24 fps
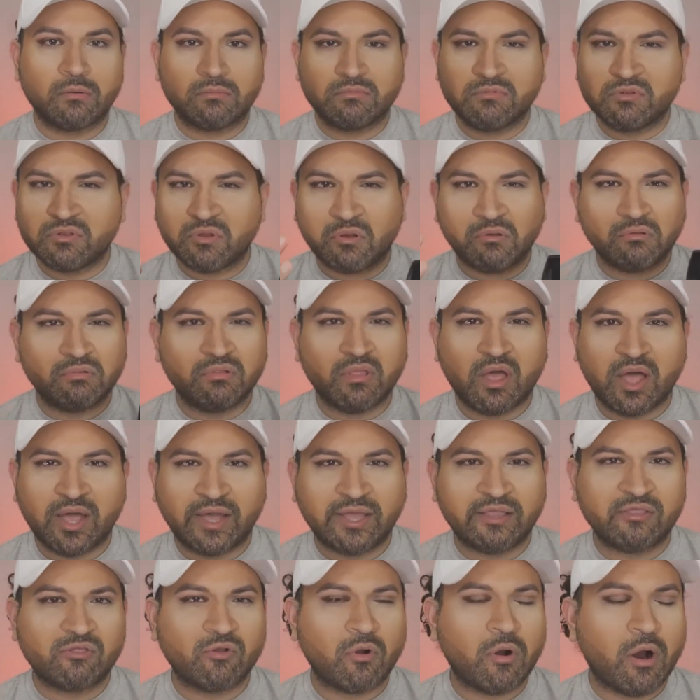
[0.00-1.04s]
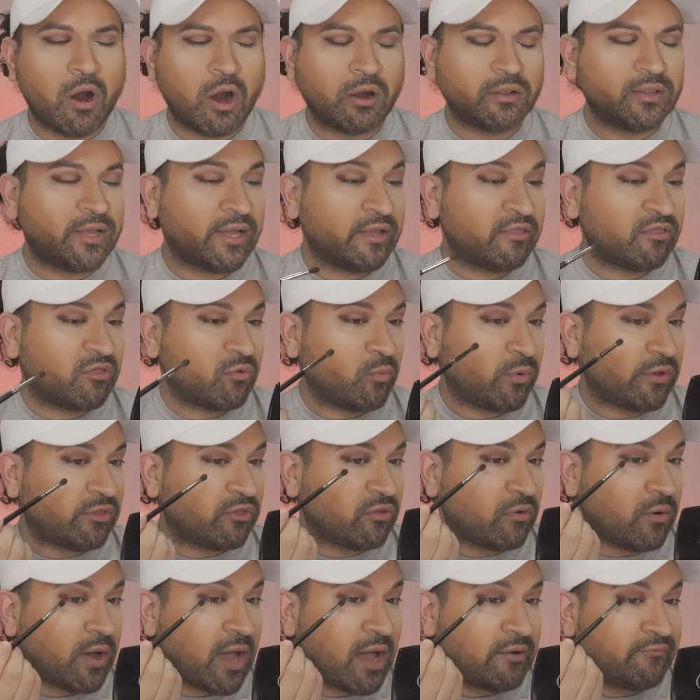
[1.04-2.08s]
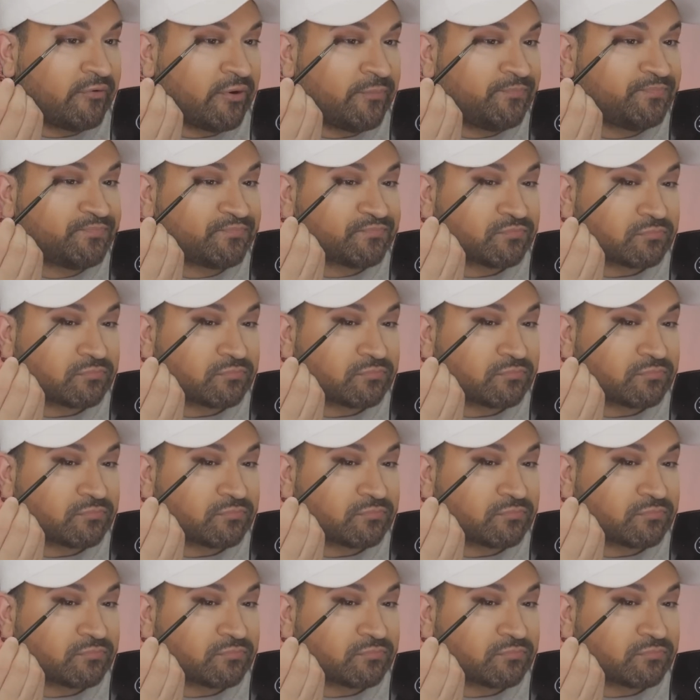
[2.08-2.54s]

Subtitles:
you know, lines or hard lines whatsoever.